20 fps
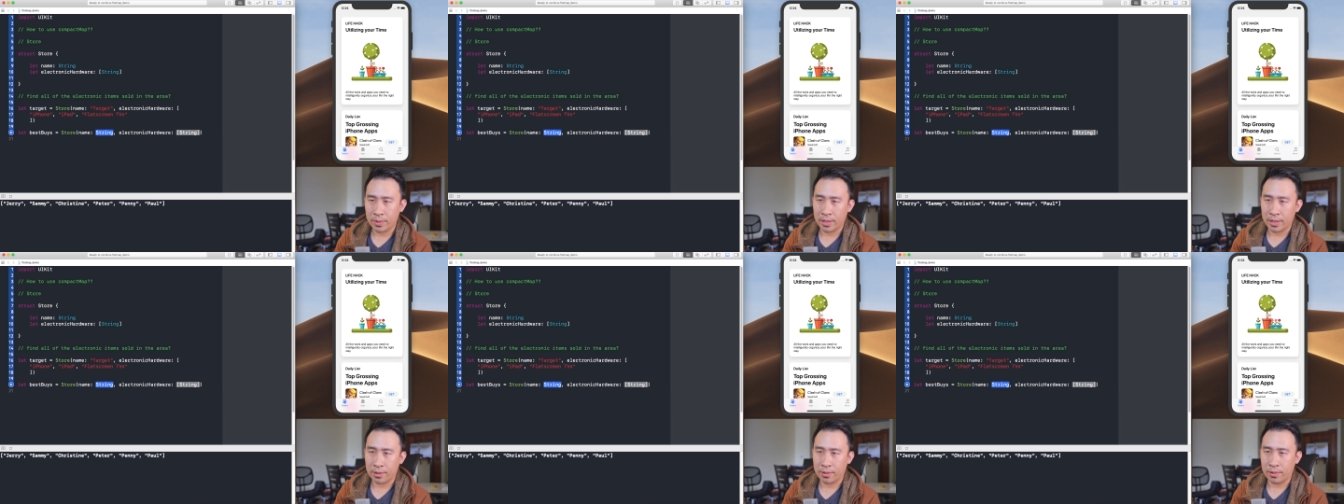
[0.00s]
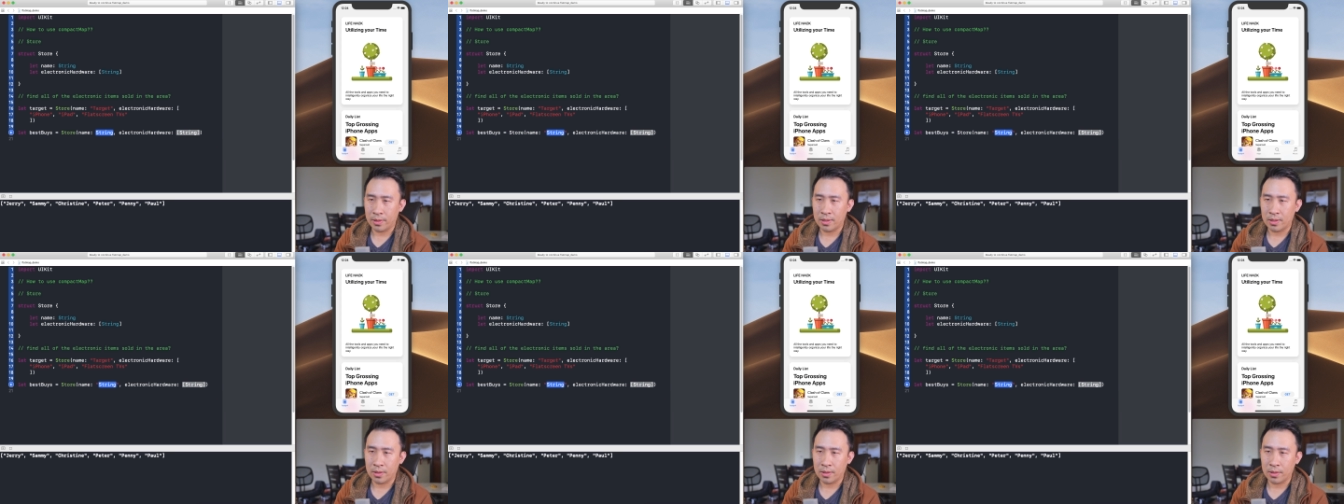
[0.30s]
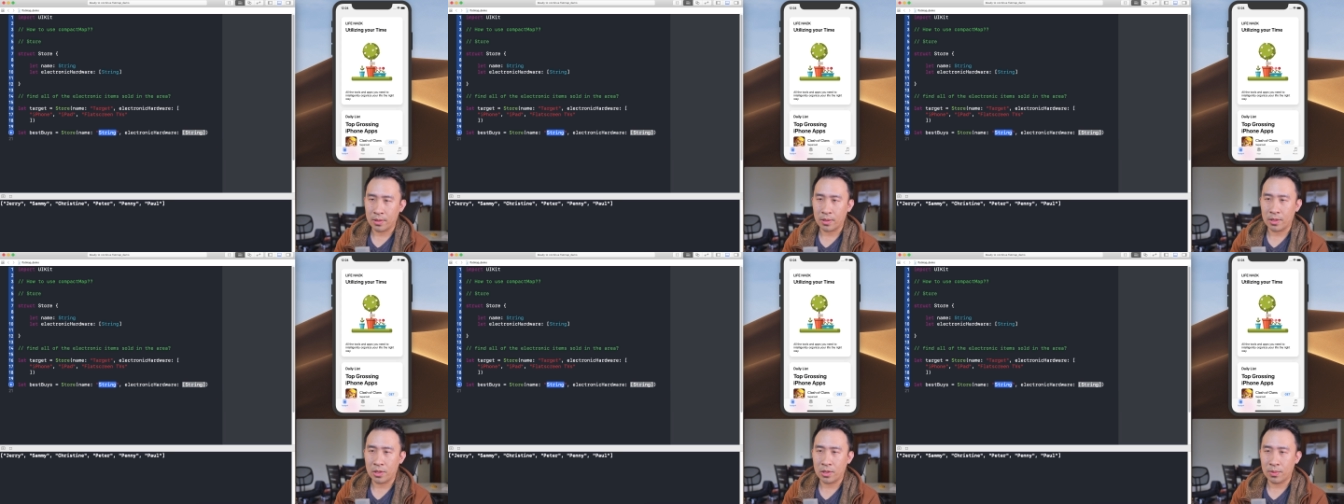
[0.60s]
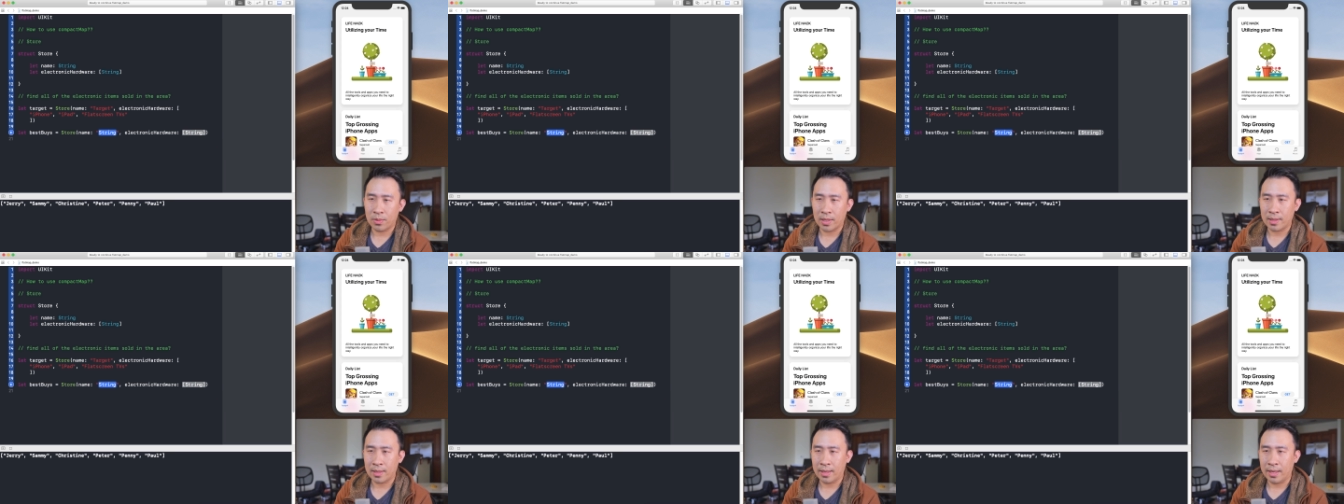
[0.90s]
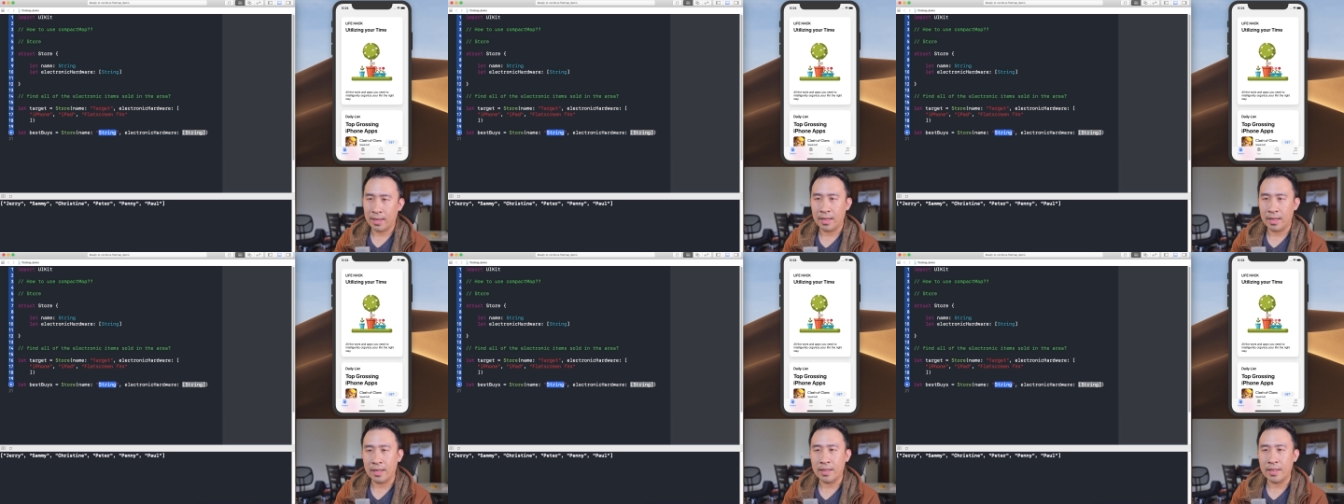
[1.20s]
we are going to construct
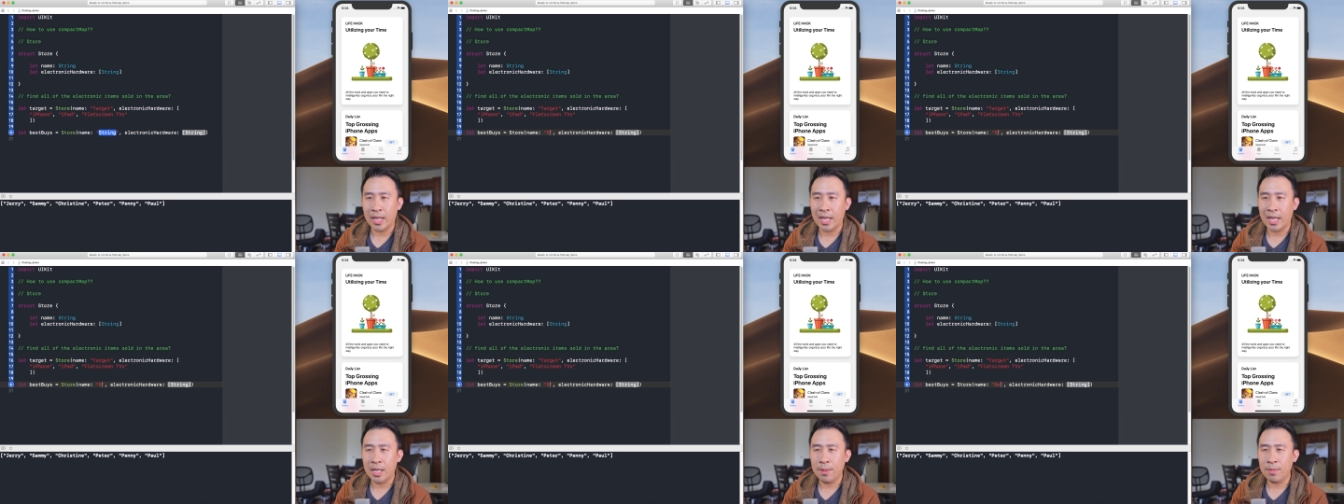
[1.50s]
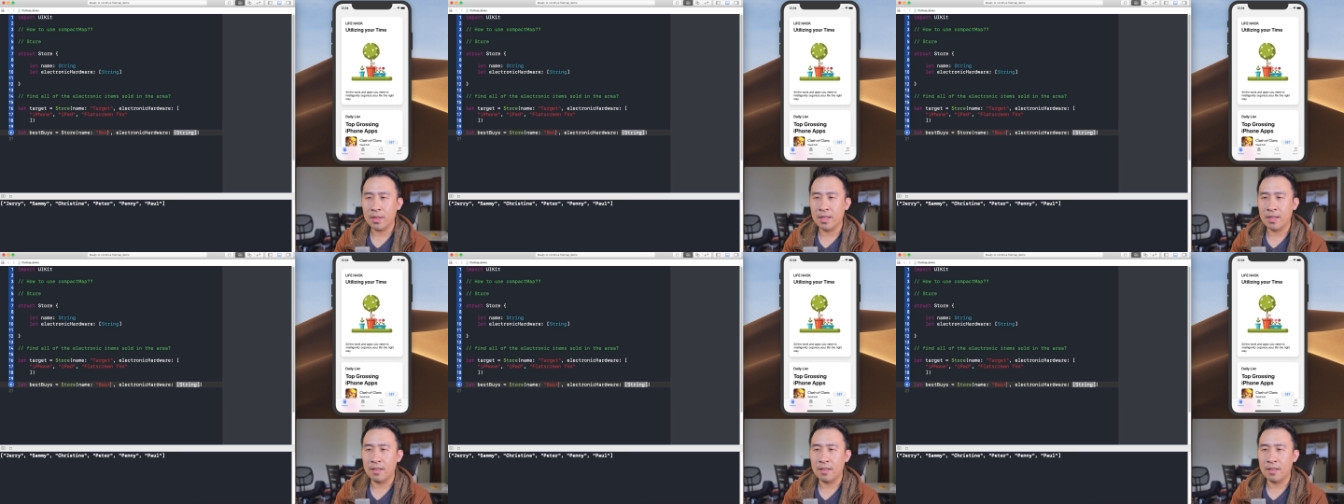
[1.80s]
a name